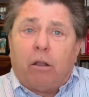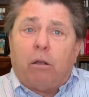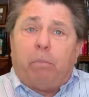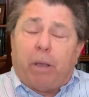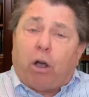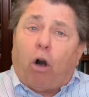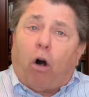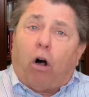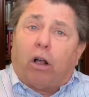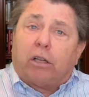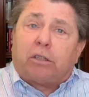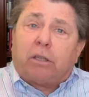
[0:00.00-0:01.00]

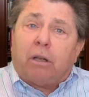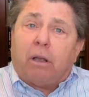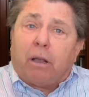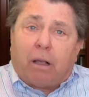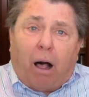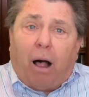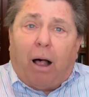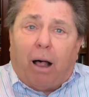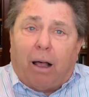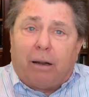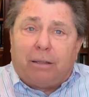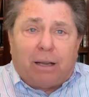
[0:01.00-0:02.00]
Because
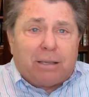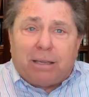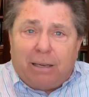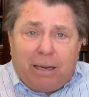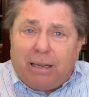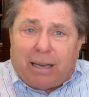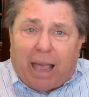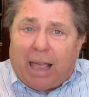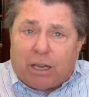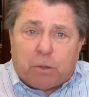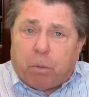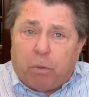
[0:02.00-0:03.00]
God doesn't need to
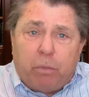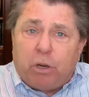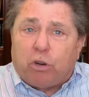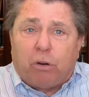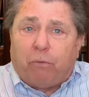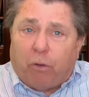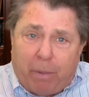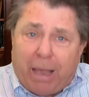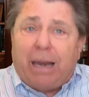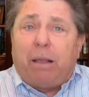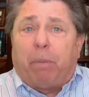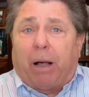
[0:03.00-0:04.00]
ask permission from
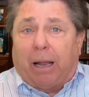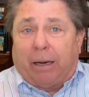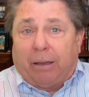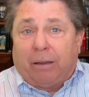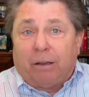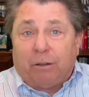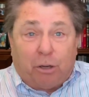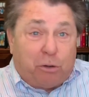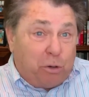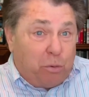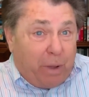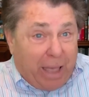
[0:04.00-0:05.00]
anybody to
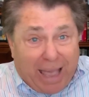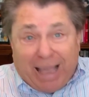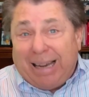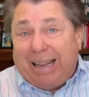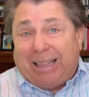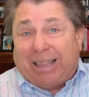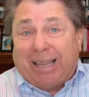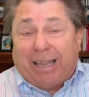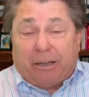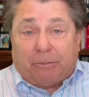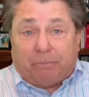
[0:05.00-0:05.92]
do anything.